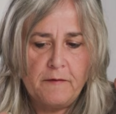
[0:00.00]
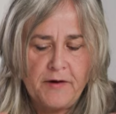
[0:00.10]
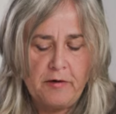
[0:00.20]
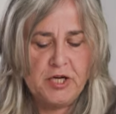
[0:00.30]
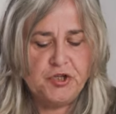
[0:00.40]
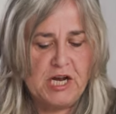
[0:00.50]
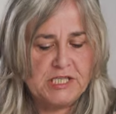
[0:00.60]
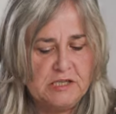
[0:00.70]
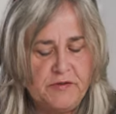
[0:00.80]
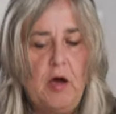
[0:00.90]
very
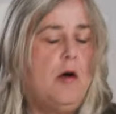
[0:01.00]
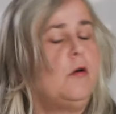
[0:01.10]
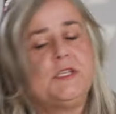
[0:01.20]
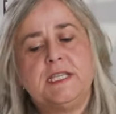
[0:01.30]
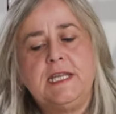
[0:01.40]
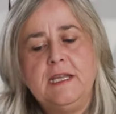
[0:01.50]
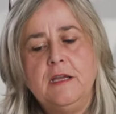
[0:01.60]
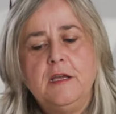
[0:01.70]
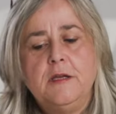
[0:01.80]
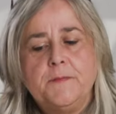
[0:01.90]
attractive, arty
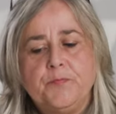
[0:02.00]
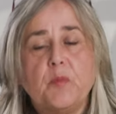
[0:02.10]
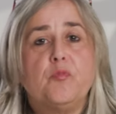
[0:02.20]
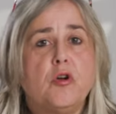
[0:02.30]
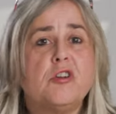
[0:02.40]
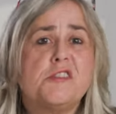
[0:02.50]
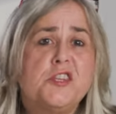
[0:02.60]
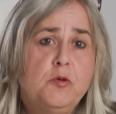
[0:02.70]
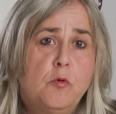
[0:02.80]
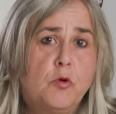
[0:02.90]
products
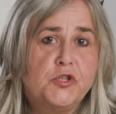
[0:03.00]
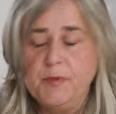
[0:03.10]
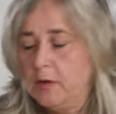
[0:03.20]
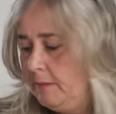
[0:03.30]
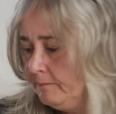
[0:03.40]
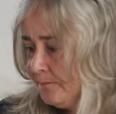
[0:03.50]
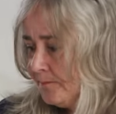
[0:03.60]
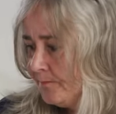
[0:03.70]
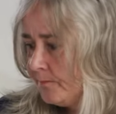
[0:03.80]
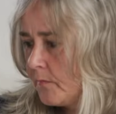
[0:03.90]
that you will want to buy.
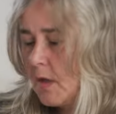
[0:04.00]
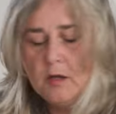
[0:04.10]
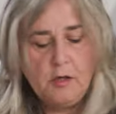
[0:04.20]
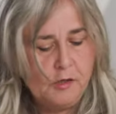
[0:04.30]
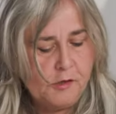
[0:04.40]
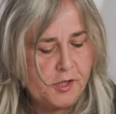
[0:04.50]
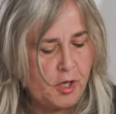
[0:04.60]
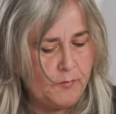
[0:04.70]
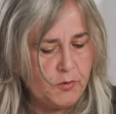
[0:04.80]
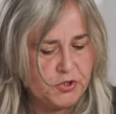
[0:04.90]
So I
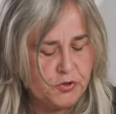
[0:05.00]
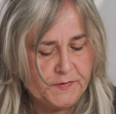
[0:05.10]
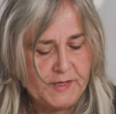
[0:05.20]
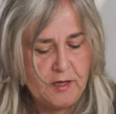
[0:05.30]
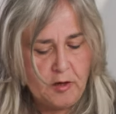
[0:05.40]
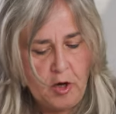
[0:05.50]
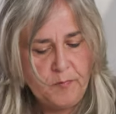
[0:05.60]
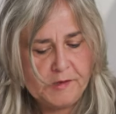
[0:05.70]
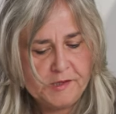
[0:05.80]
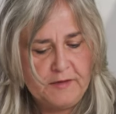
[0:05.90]
hope you enjoyed that. I
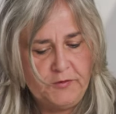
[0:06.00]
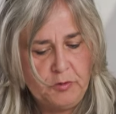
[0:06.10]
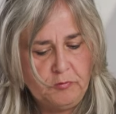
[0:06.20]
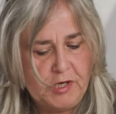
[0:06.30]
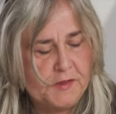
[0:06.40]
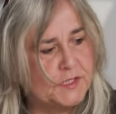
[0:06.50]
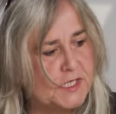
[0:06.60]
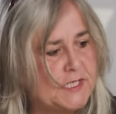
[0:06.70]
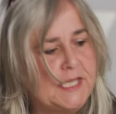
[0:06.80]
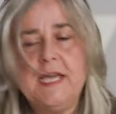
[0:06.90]
hope that's given you a reason
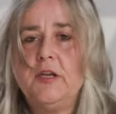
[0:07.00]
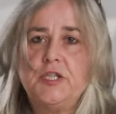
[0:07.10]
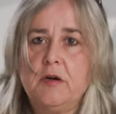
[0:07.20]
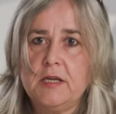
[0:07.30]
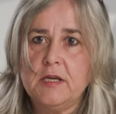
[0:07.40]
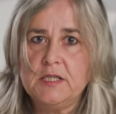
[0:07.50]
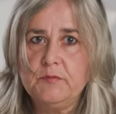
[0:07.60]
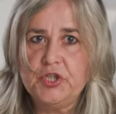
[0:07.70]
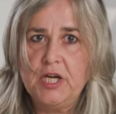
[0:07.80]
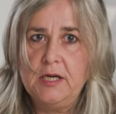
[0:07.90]
to dig out your die cutting
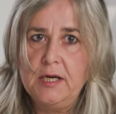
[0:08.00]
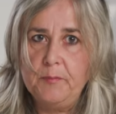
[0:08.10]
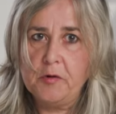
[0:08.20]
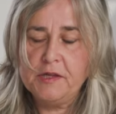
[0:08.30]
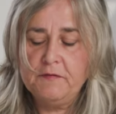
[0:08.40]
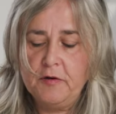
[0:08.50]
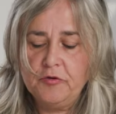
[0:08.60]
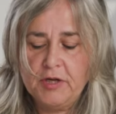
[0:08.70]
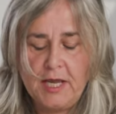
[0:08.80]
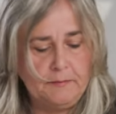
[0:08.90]
machine and embossing
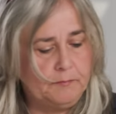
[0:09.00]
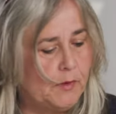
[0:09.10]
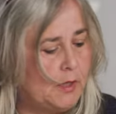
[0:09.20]
folder again.